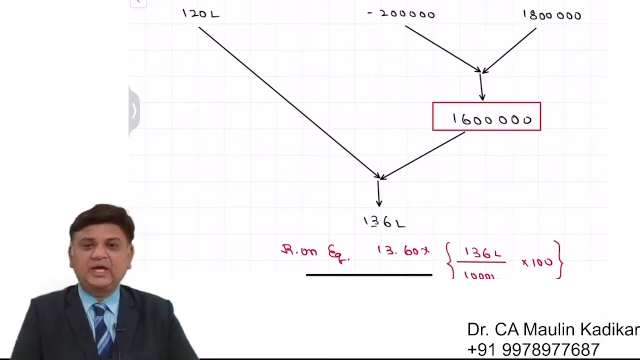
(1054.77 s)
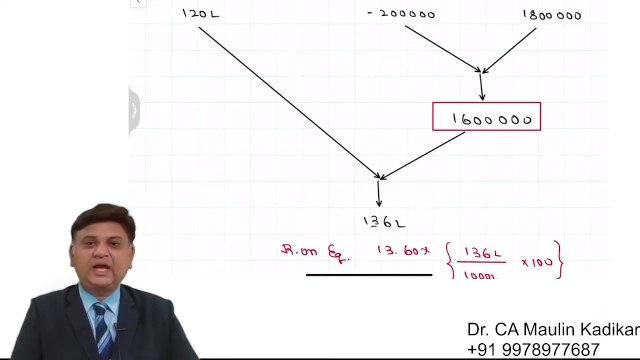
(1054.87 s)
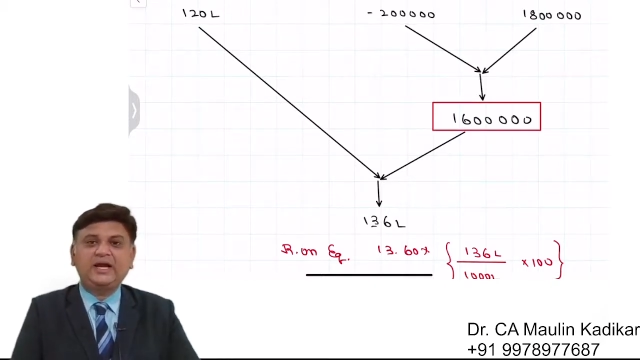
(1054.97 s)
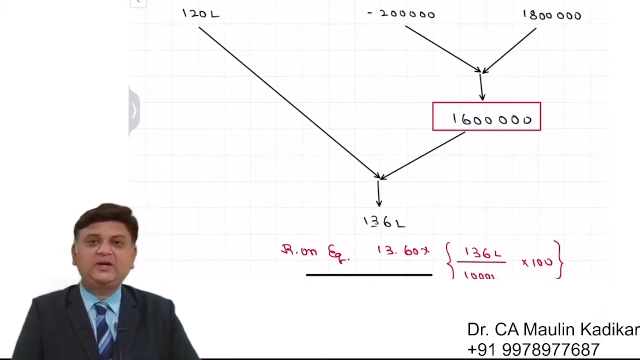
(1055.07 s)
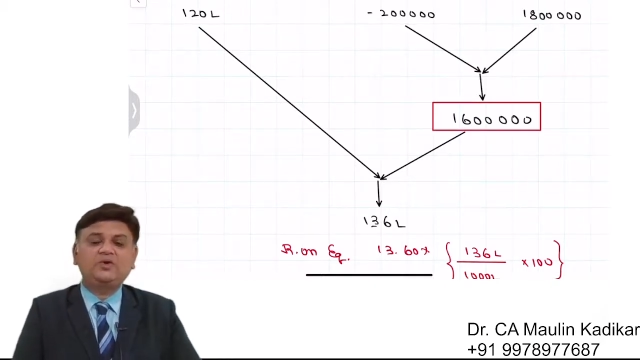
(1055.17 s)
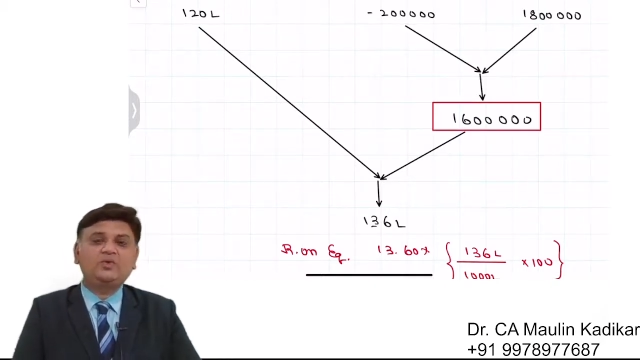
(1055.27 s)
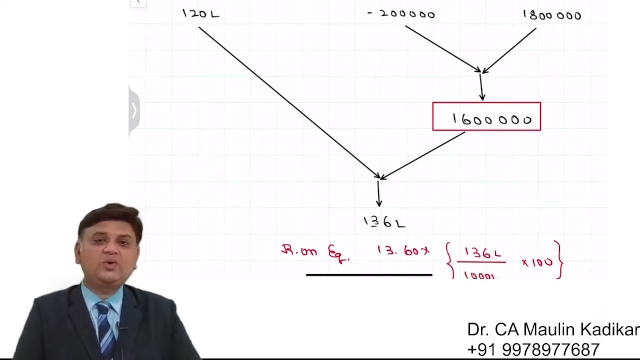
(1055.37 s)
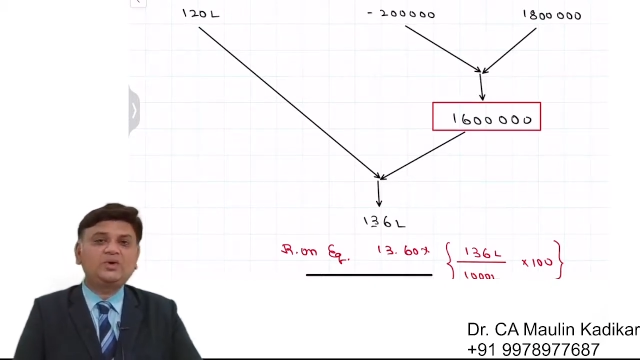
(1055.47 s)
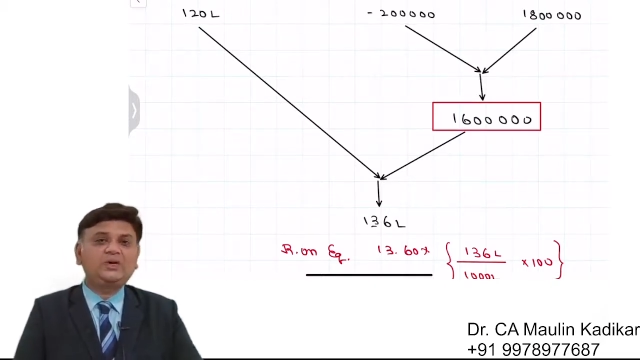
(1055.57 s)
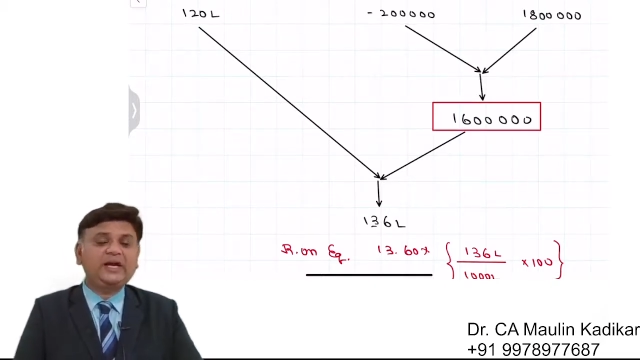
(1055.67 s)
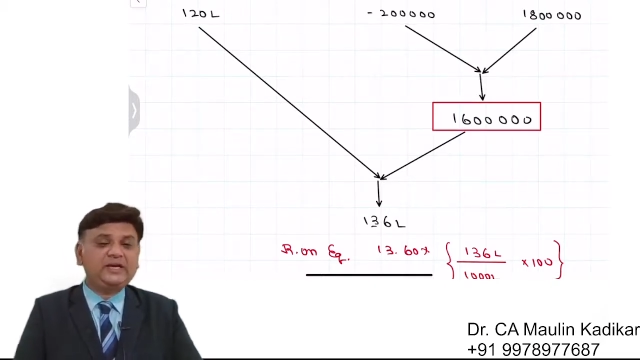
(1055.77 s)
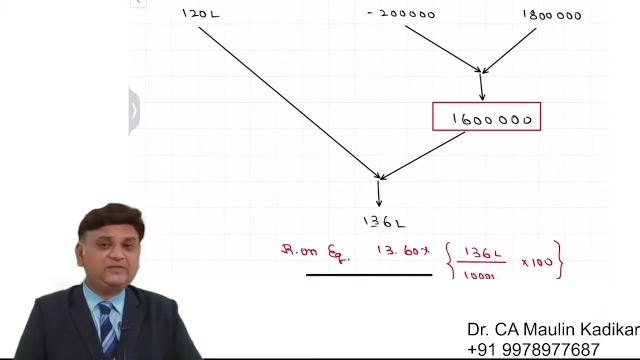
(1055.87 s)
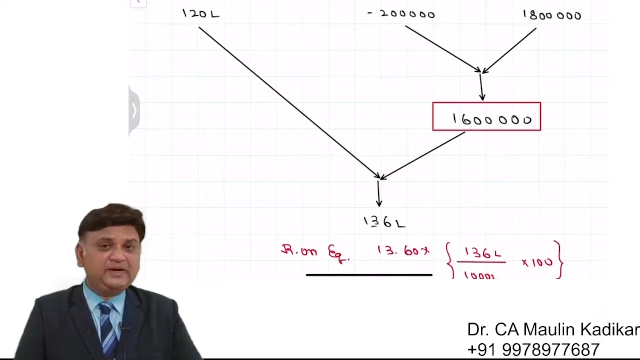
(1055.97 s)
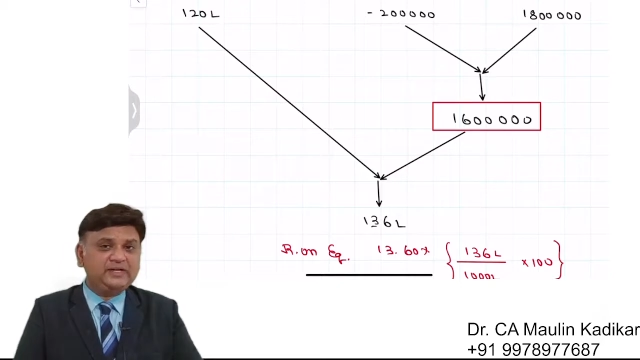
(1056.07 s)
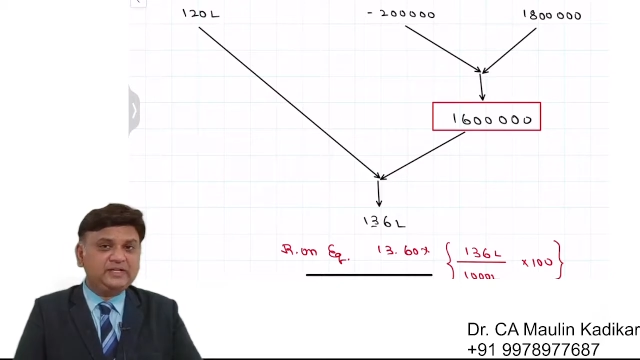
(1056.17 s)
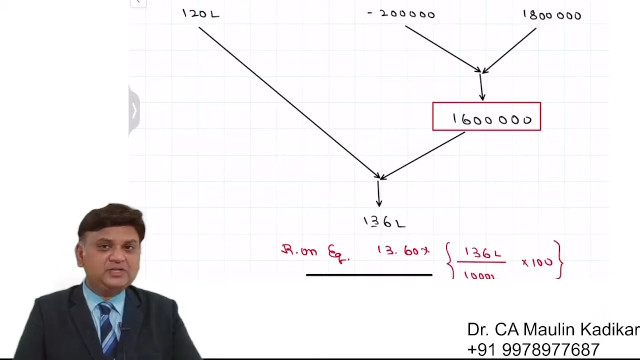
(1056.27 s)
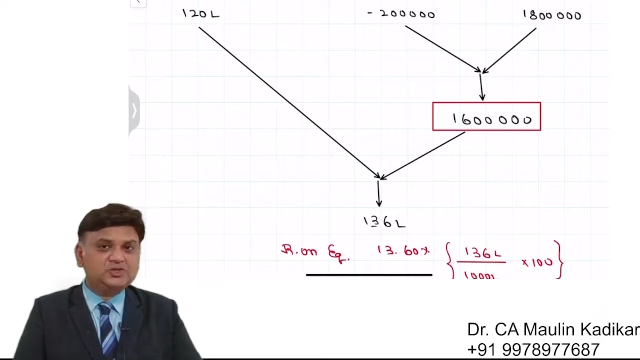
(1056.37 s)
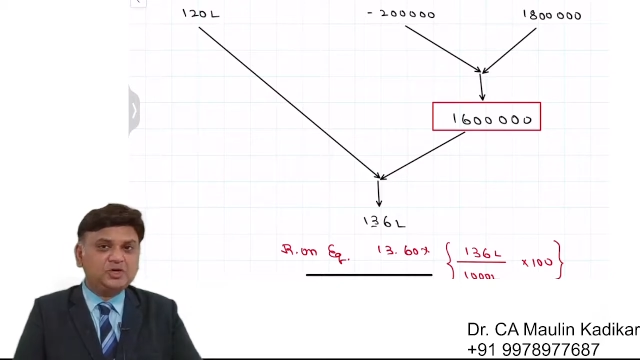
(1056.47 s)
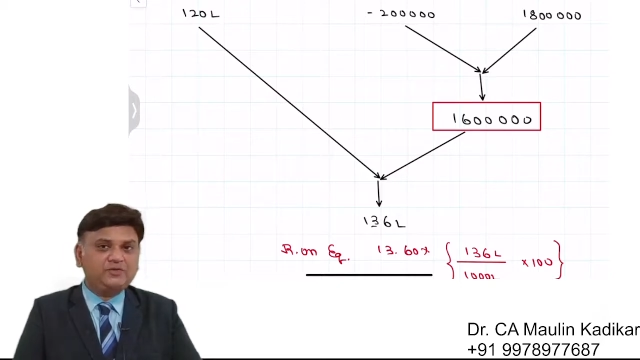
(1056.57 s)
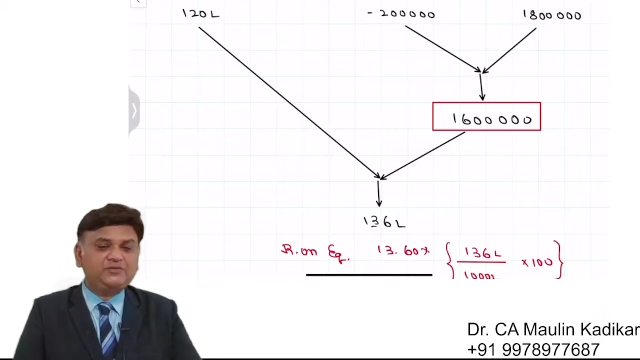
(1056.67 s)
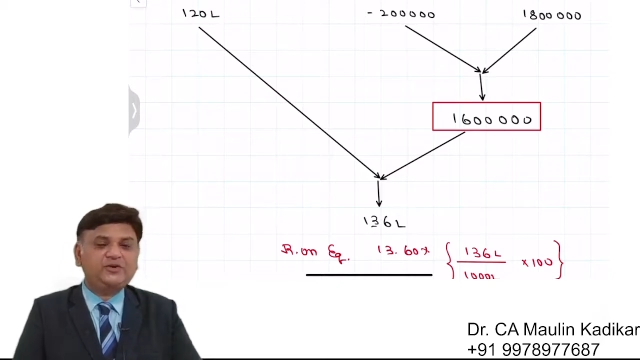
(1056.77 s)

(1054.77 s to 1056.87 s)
an overall advantage of